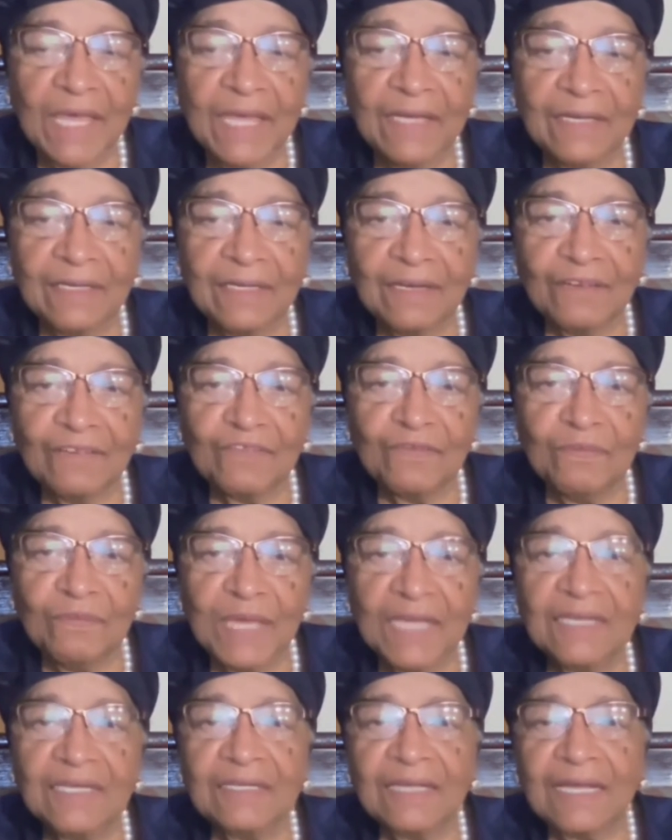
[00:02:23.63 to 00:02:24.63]
men
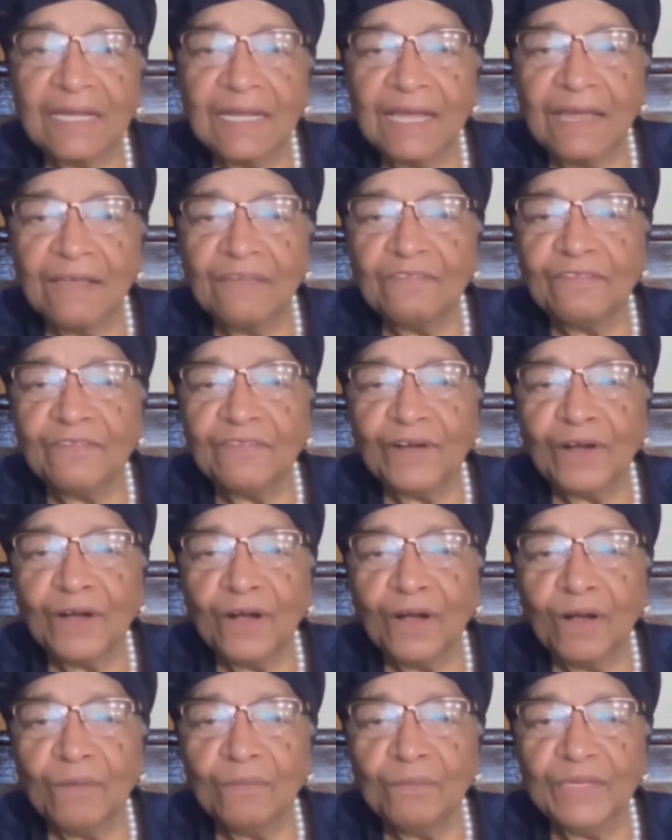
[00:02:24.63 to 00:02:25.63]
of men that have
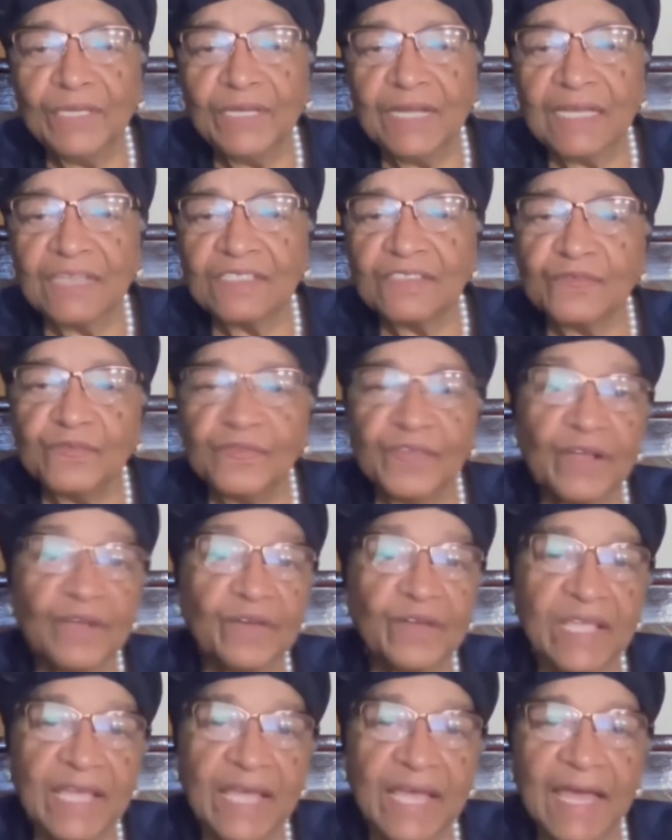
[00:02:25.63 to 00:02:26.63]
uh, been as
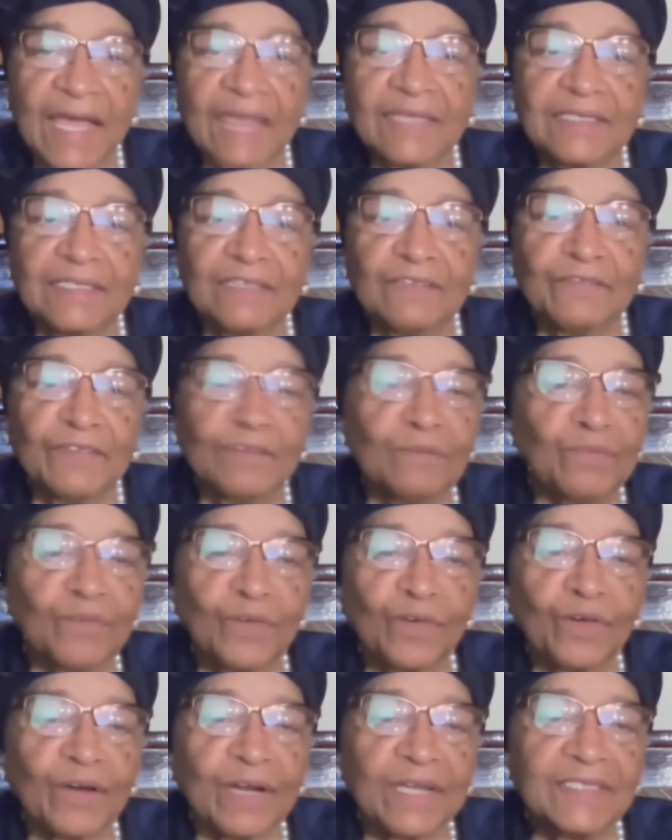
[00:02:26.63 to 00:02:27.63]
very active
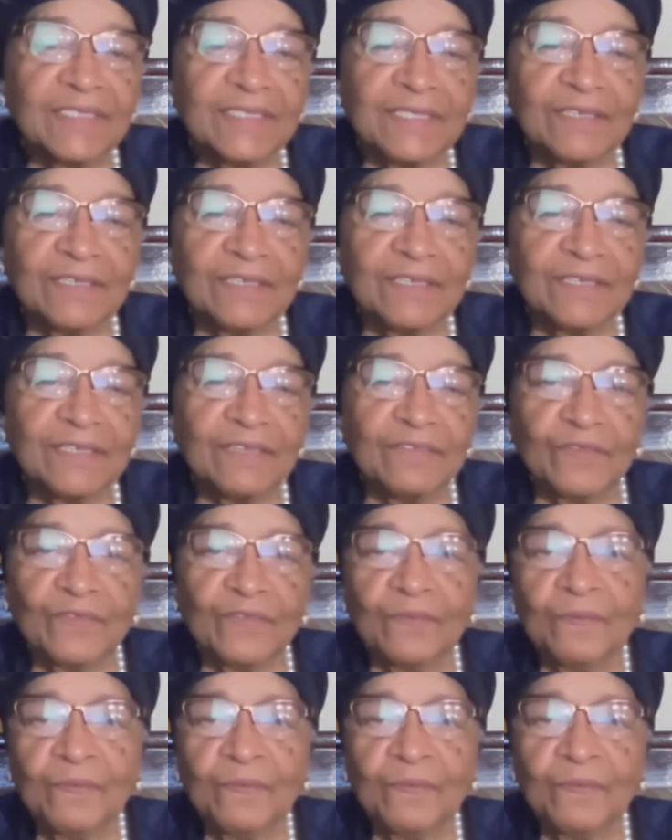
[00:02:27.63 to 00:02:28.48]
and progressive